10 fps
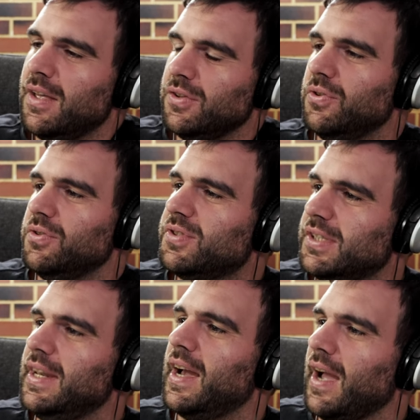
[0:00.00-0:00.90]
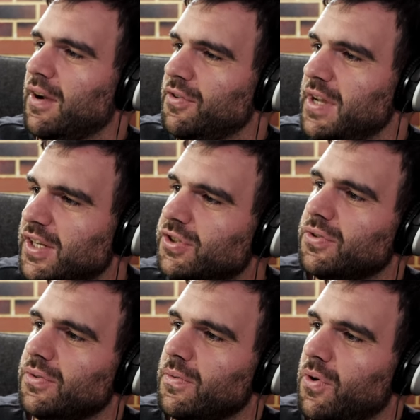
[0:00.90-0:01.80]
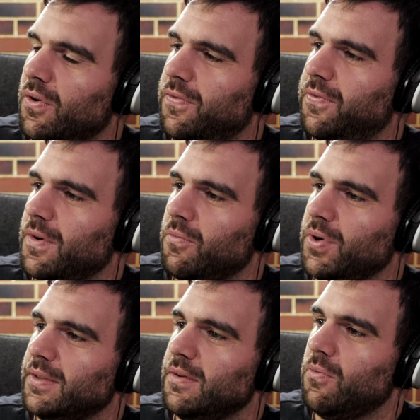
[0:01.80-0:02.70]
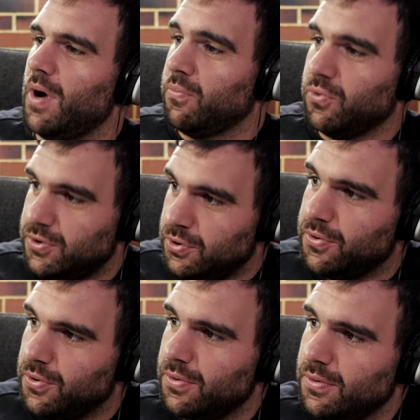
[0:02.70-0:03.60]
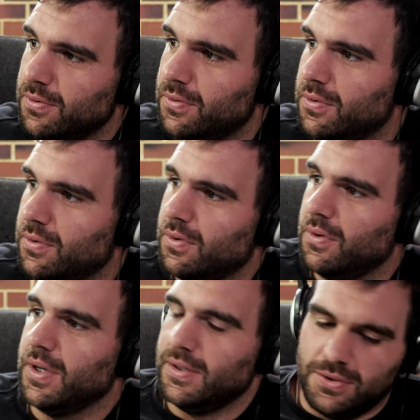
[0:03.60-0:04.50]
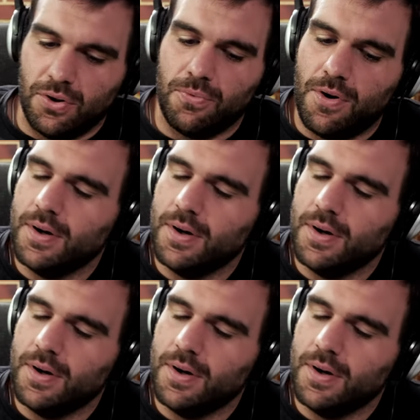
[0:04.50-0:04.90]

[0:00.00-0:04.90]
You, you see like a connection of uh, with what you do yeah, in your yeah.